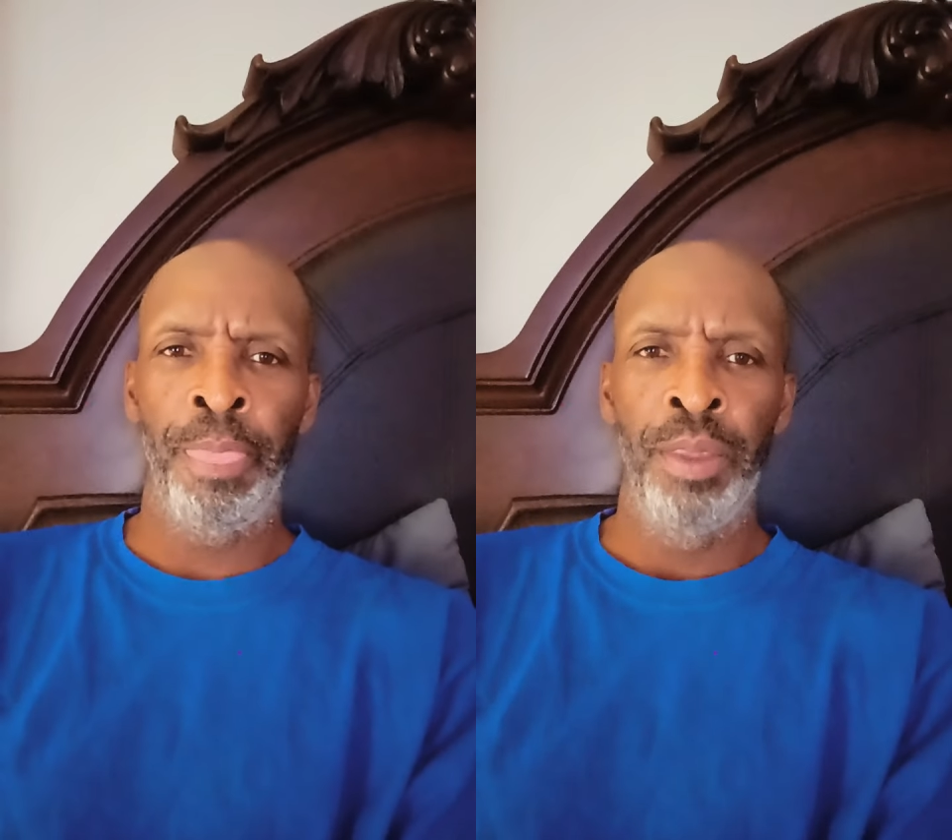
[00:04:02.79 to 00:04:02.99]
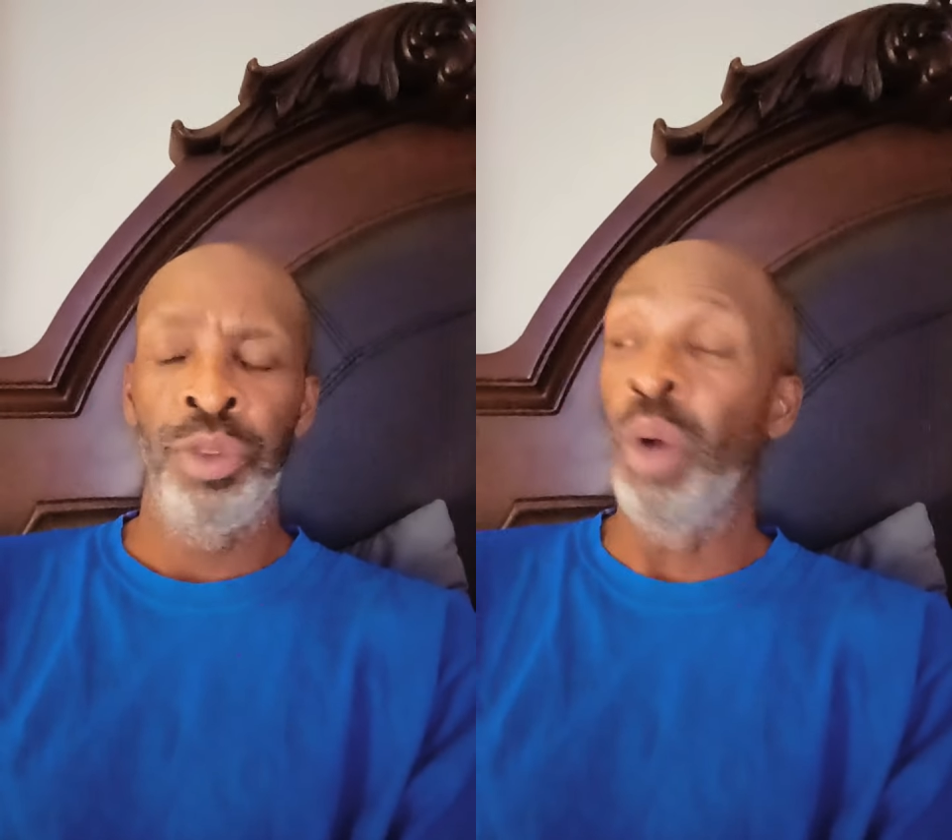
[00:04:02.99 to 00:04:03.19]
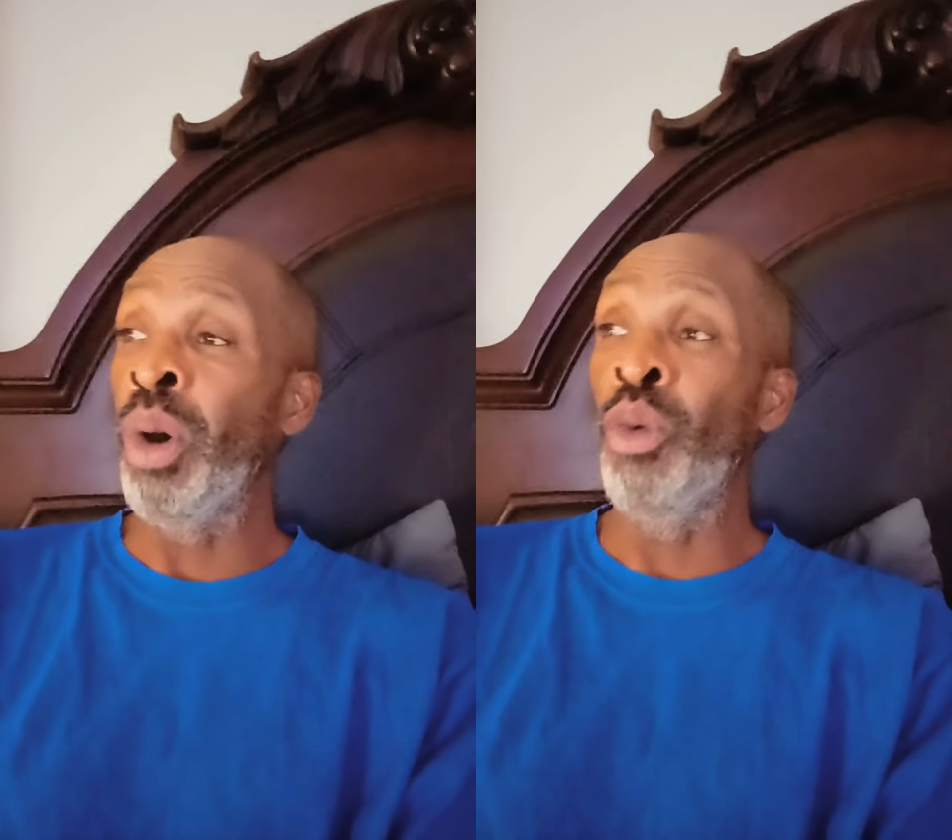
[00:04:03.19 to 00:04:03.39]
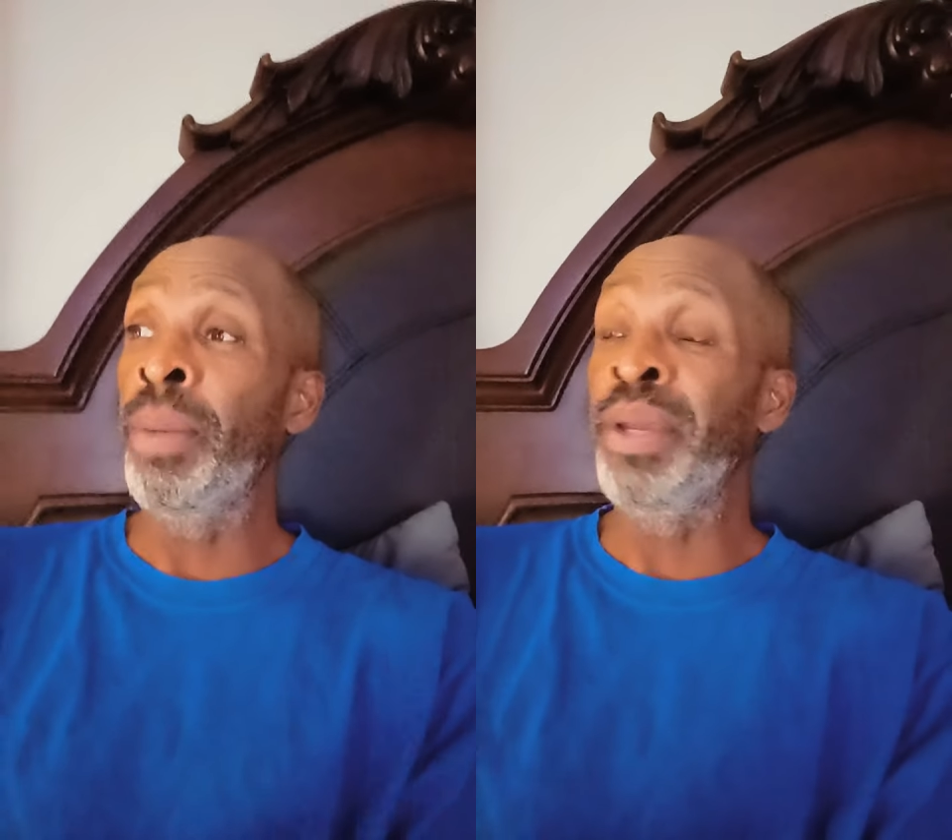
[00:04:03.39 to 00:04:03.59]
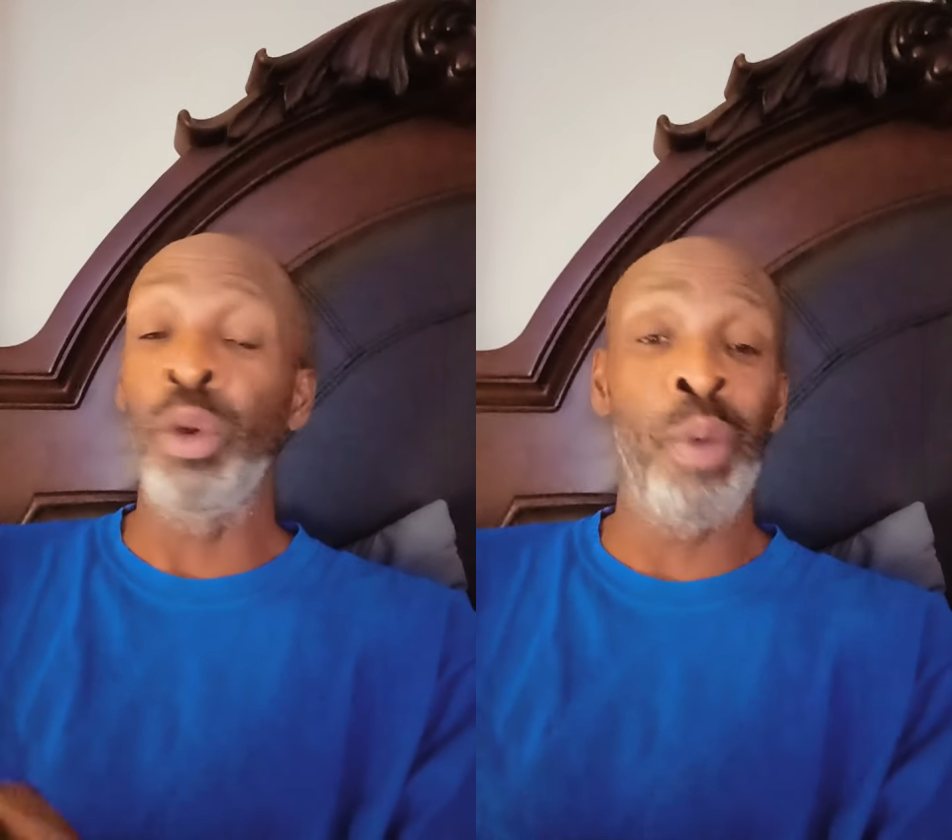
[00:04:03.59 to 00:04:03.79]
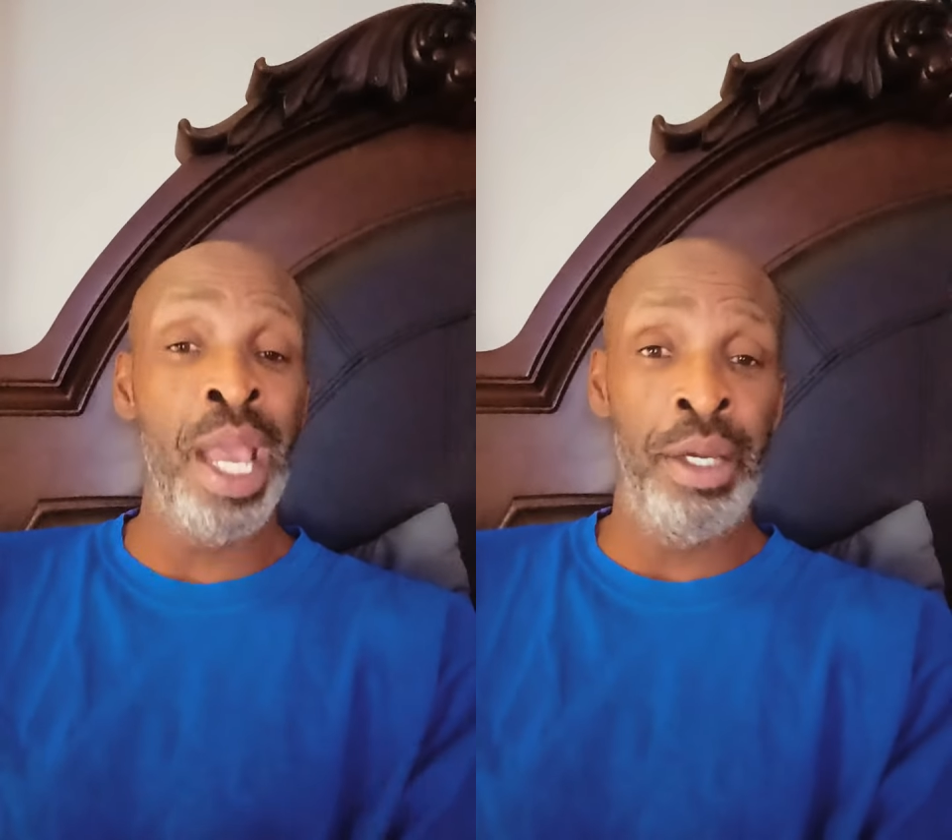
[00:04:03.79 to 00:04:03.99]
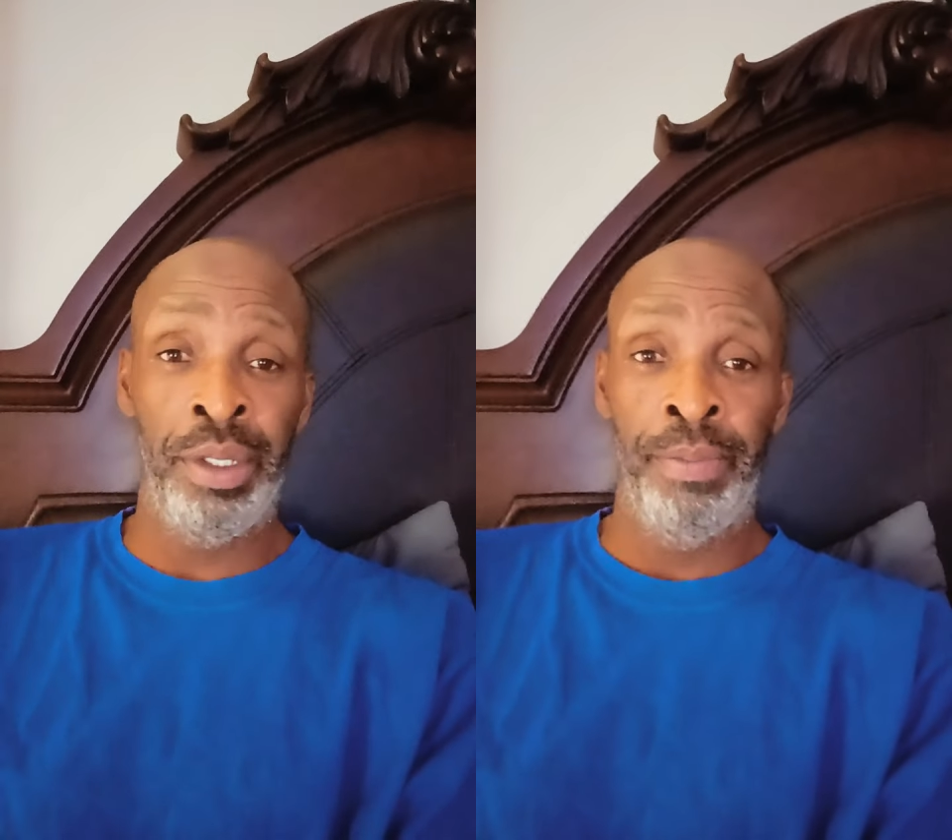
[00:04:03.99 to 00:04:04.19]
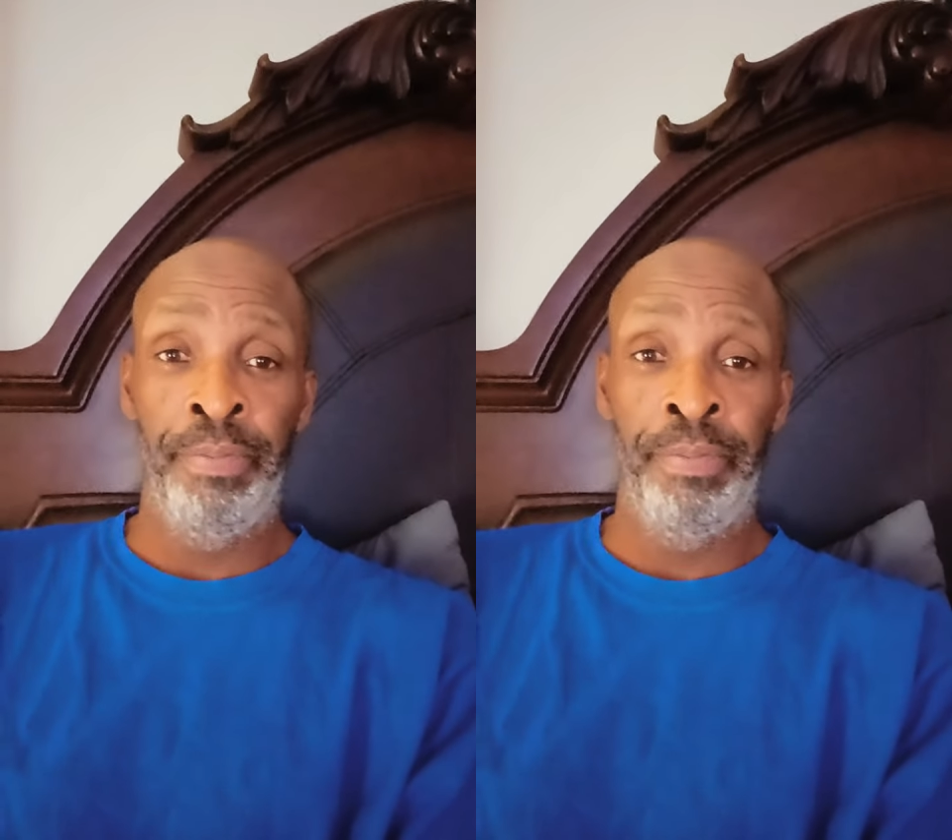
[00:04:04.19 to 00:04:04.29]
No one would have been around them.